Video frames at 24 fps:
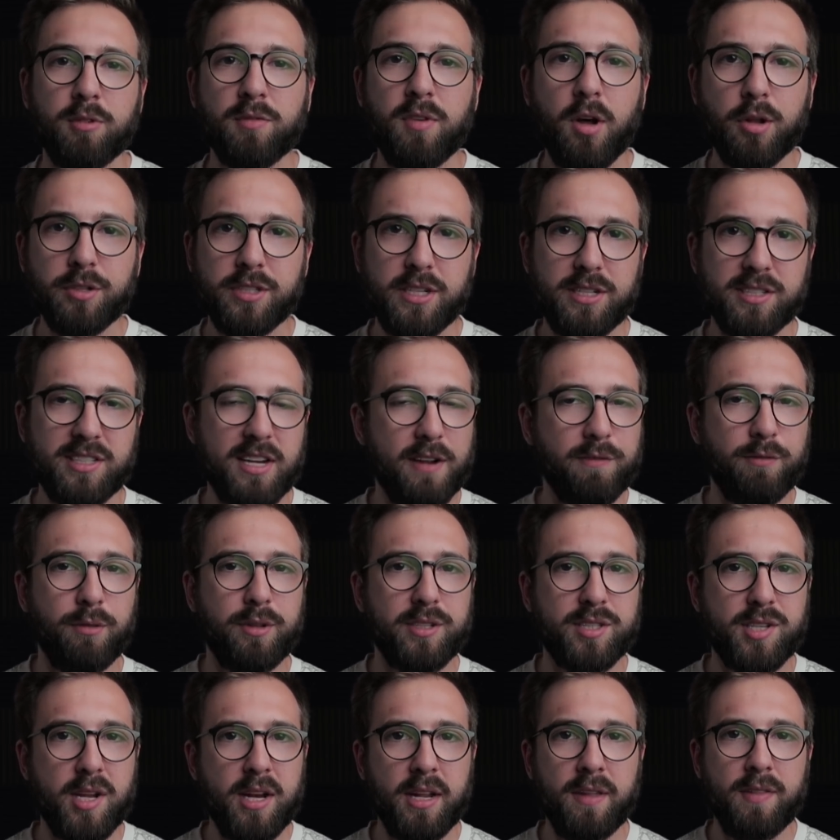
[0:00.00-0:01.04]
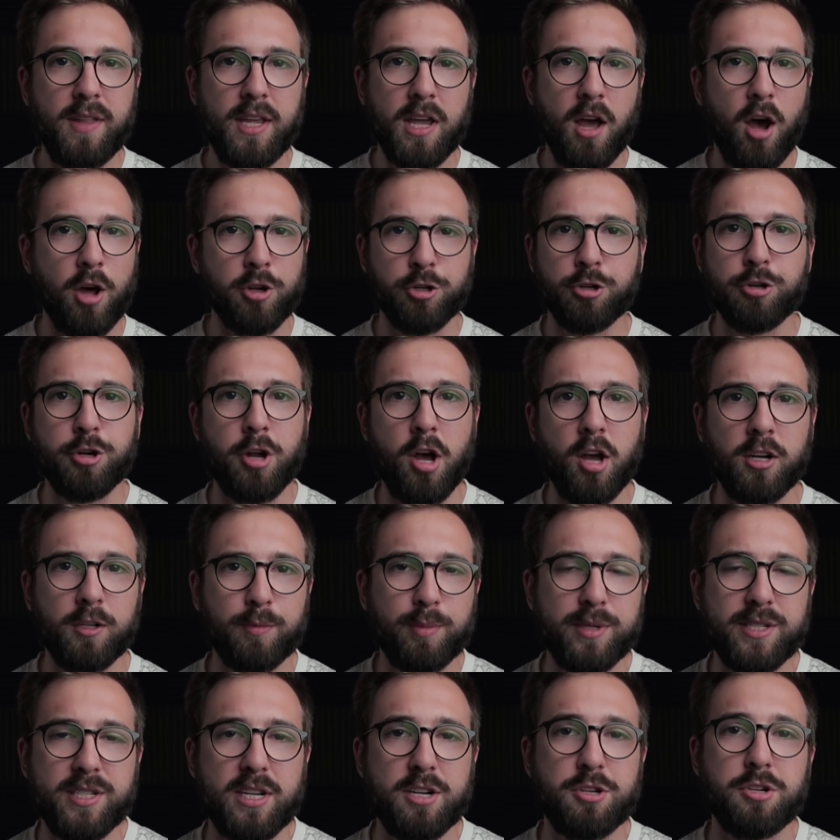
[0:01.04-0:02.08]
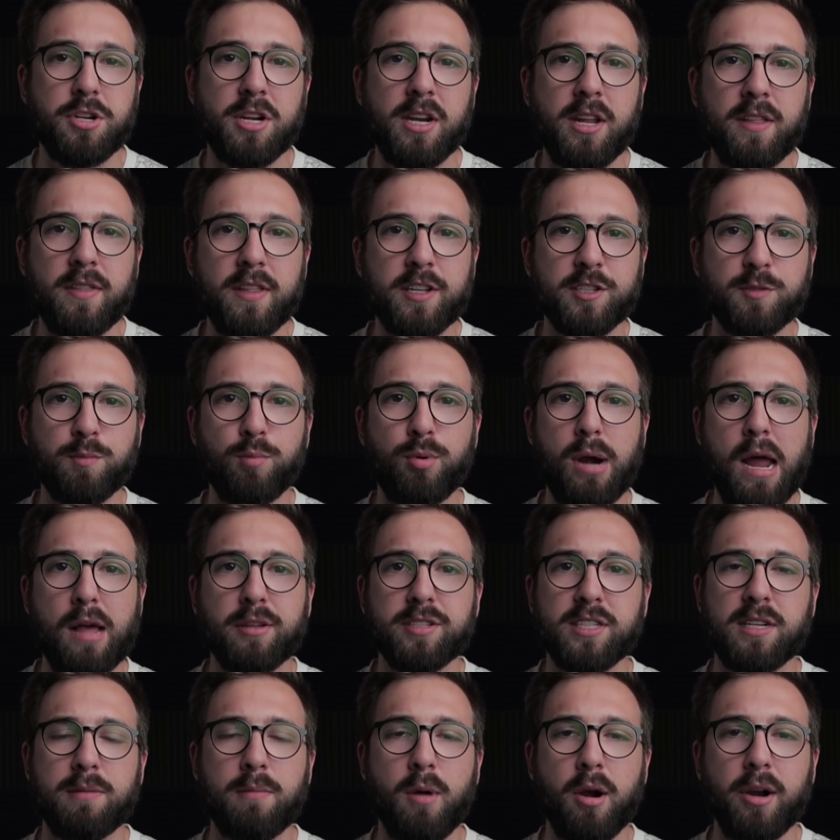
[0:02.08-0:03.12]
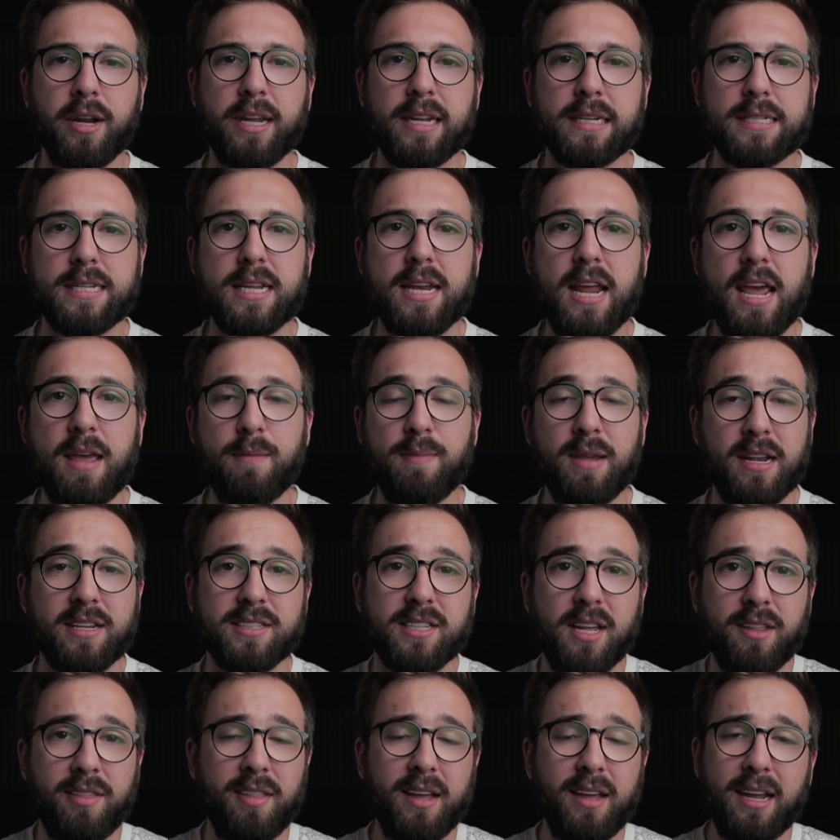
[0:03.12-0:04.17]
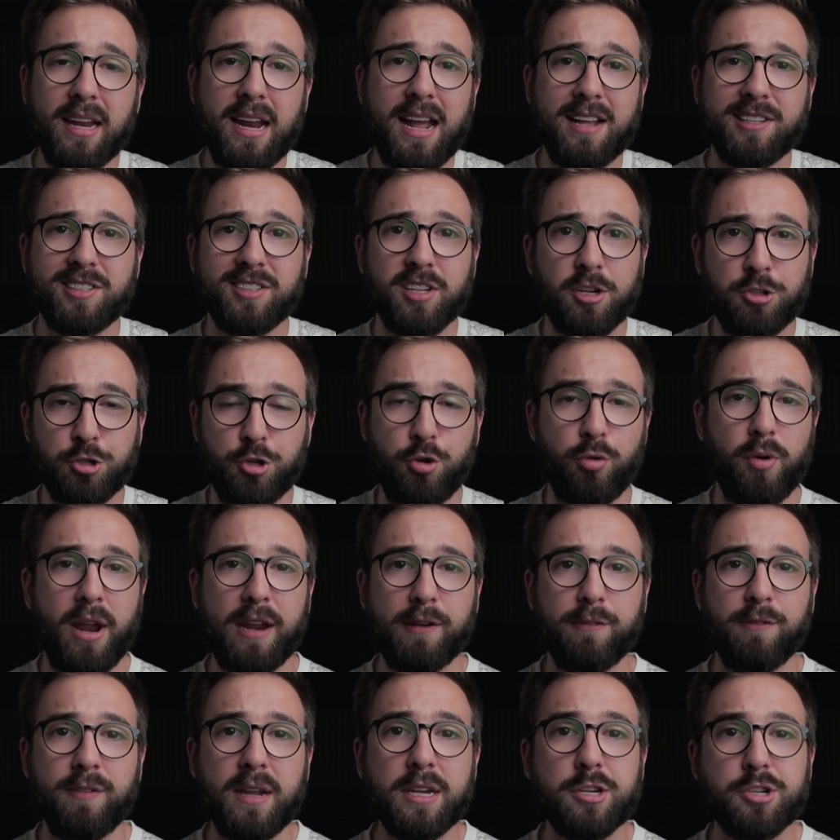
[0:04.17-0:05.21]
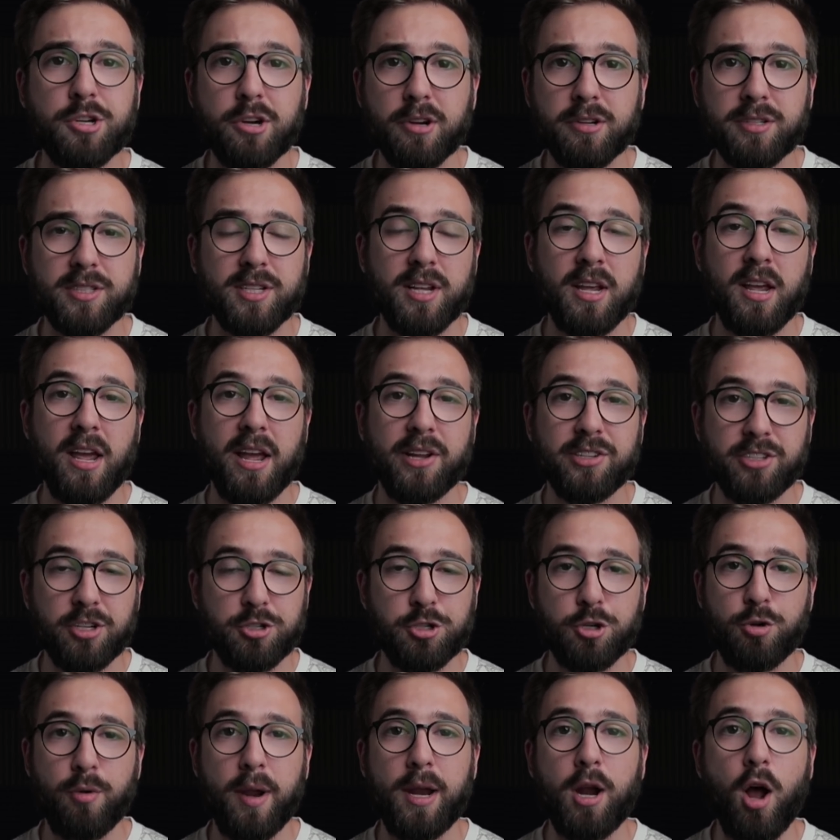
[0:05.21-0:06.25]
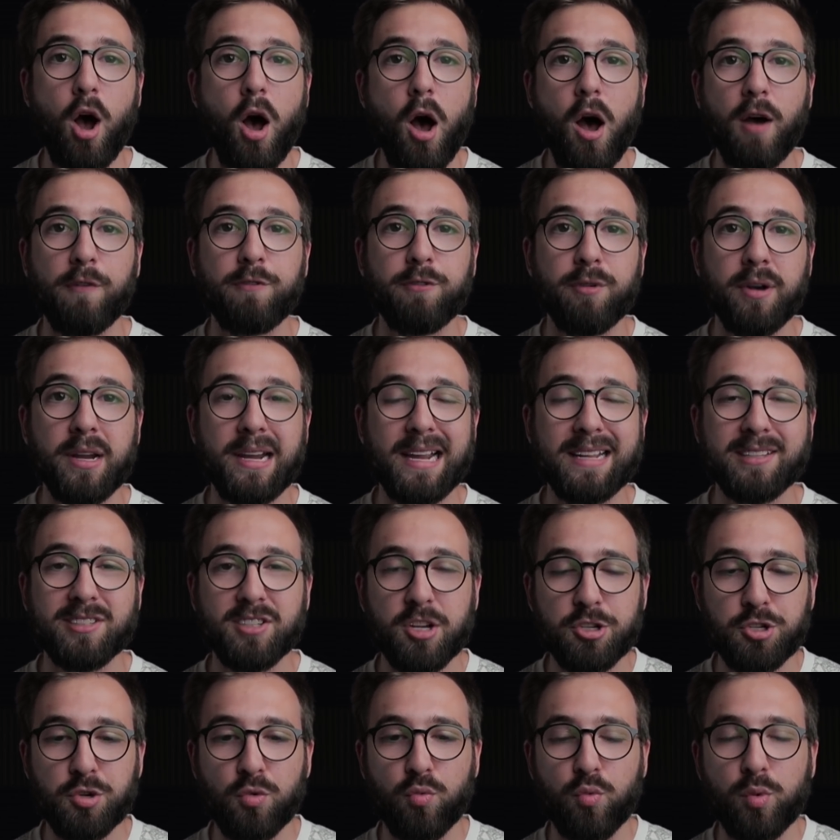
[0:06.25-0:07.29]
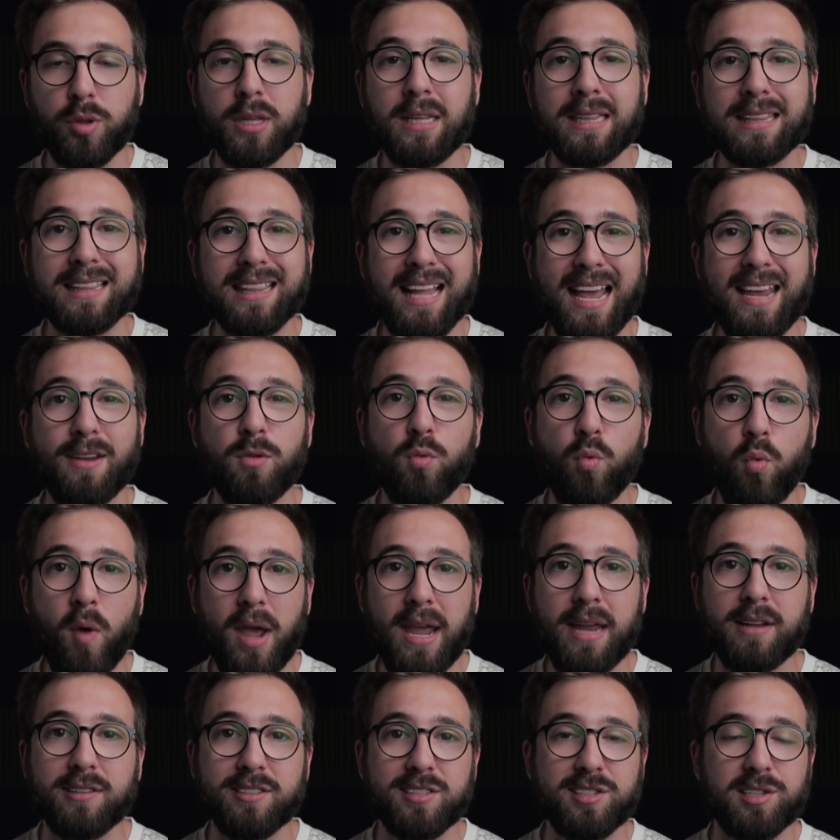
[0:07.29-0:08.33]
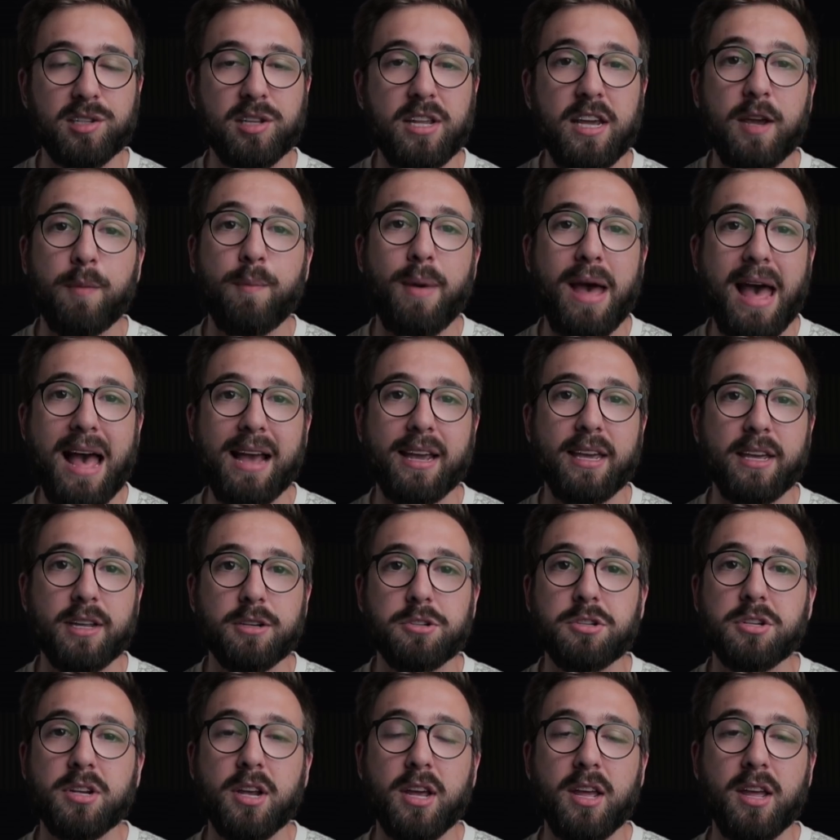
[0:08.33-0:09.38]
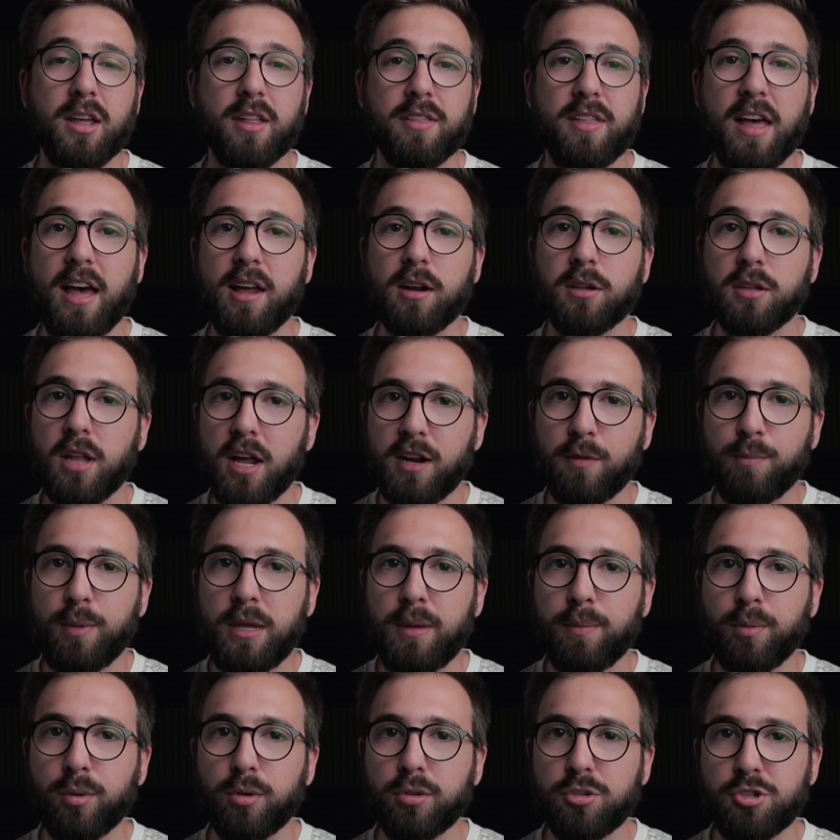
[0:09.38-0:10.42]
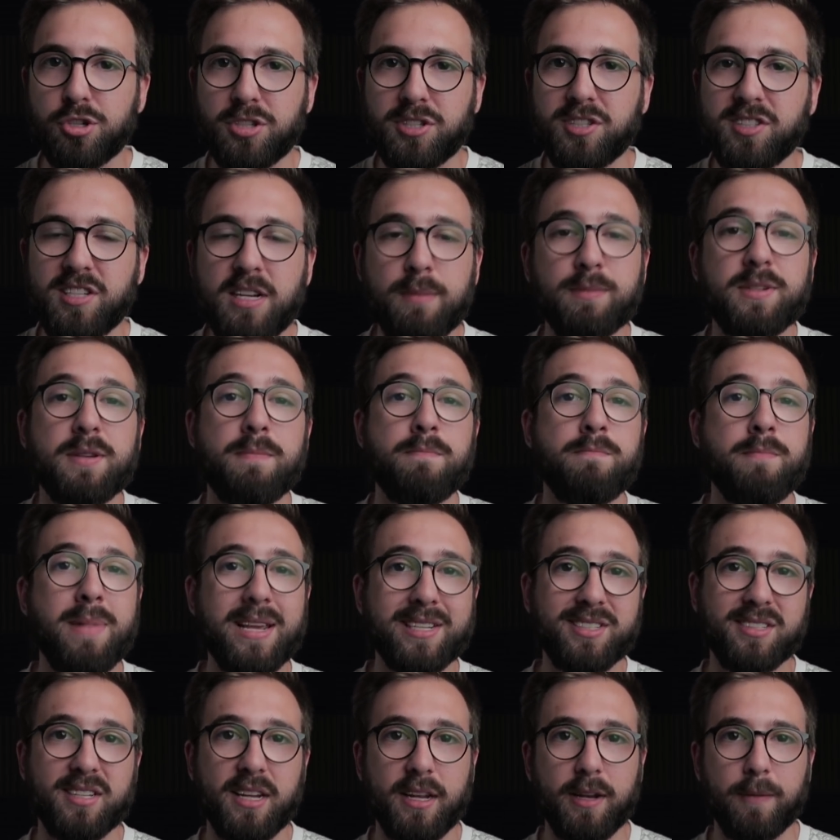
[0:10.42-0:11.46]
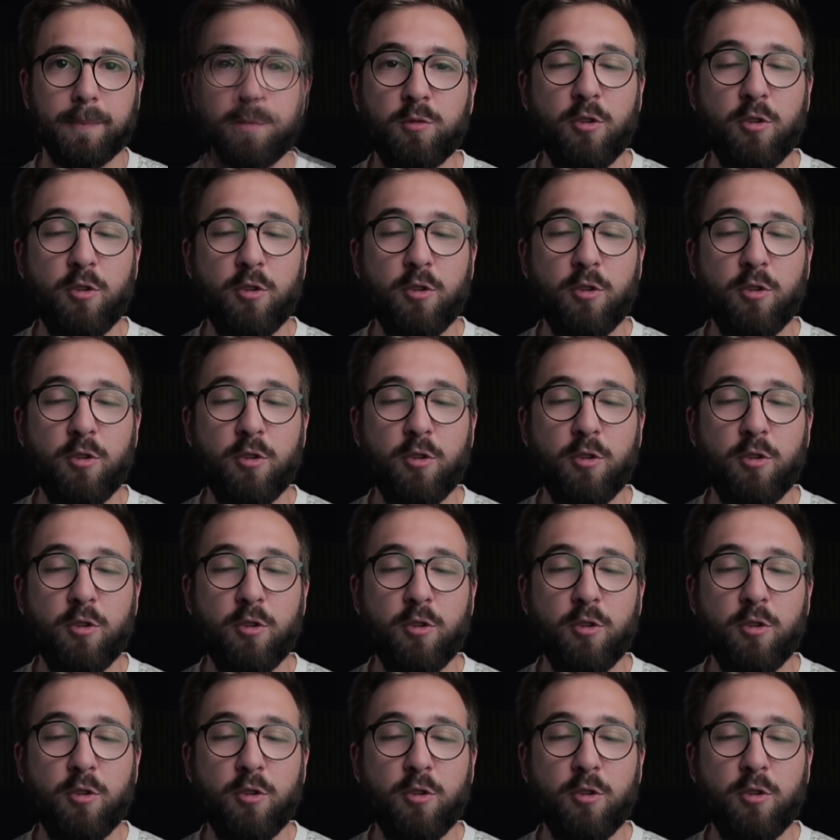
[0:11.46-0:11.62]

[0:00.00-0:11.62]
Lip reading: Vivaldi is definitely sitting in the underdog position in this browsing market today because I think it has such great features and such a great offering in such a really lightweight, sleek package that a lot of people just seem to miss it.